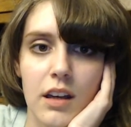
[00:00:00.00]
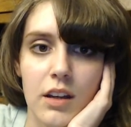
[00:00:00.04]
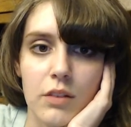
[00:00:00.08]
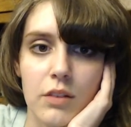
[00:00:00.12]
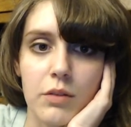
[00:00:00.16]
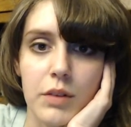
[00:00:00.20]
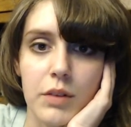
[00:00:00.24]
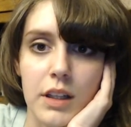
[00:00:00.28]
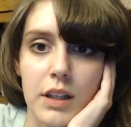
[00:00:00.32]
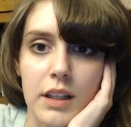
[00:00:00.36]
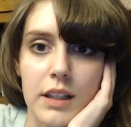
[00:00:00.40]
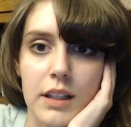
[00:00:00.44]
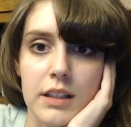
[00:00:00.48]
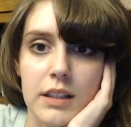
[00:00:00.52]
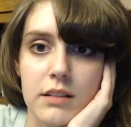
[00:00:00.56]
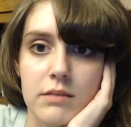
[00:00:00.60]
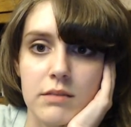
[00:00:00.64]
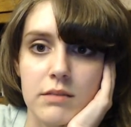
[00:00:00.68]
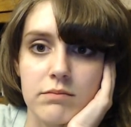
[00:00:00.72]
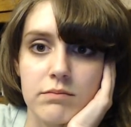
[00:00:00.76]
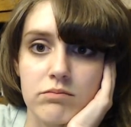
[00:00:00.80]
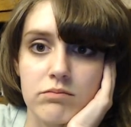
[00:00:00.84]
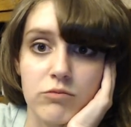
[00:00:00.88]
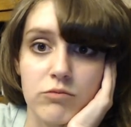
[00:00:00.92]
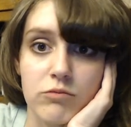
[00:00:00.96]

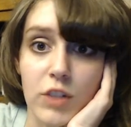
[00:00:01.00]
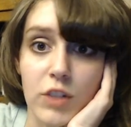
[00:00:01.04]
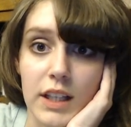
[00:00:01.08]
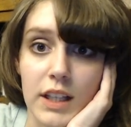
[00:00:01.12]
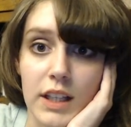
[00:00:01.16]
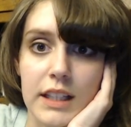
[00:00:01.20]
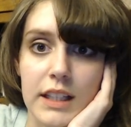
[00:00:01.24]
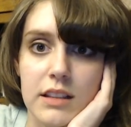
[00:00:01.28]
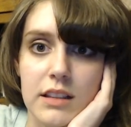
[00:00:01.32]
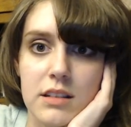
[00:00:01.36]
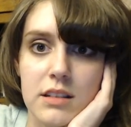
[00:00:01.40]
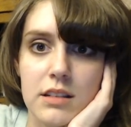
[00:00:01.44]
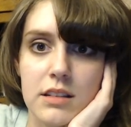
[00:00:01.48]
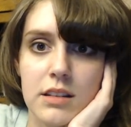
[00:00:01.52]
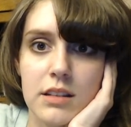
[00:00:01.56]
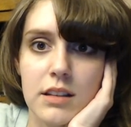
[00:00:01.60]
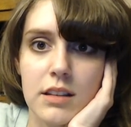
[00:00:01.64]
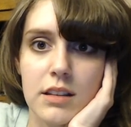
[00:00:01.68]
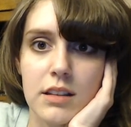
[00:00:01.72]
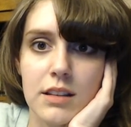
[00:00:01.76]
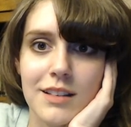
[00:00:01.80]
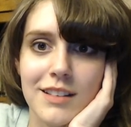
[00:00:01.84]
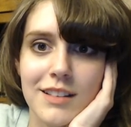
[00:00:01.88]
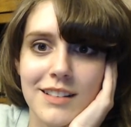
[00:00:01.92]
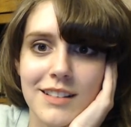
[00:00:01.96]
really, really is.
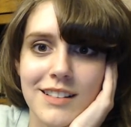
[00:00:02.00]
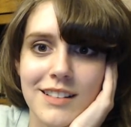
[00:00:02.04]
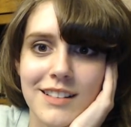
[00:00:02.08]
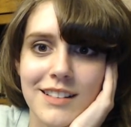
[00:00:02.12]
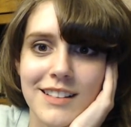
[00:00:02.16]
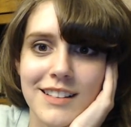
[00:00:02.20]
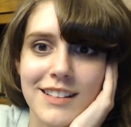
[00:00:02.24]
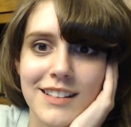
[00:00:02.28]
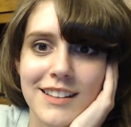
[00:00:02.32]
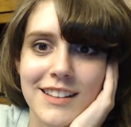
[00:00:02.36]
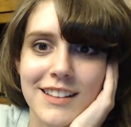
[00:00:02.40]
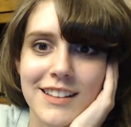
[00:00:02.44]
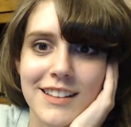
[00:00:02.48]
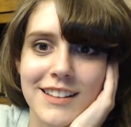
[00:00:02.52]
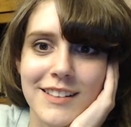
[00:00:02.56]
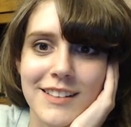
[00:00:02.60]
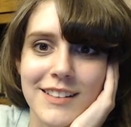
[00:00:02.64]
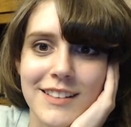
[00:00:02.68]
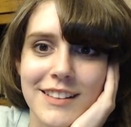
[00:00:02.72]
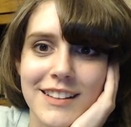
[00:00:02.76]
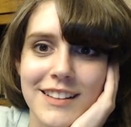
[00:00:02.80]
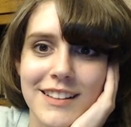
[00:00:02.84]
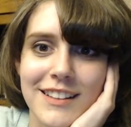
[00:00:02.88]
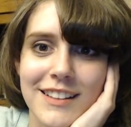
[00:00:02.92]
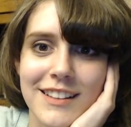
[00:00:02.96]

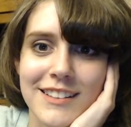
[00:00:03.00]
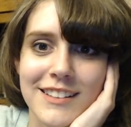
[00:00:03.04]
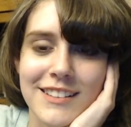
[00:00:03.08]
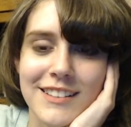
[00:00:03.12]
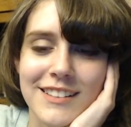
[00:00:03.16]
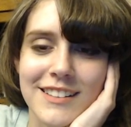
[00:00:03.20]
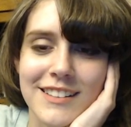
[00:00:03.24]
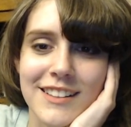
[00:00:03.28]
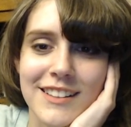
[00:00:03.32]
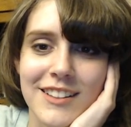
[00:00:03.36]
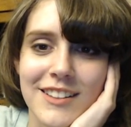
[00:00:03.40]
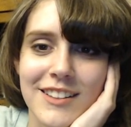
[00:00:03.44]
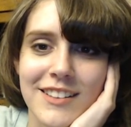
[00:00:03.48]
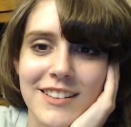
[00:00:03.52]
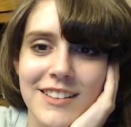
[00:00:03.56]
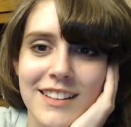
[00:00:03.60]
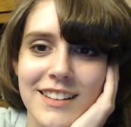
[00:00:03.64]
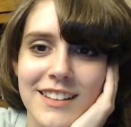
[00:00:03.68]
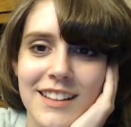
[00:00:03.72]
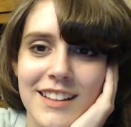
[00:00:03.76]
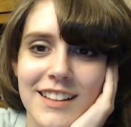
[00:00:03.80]
Zutsuro.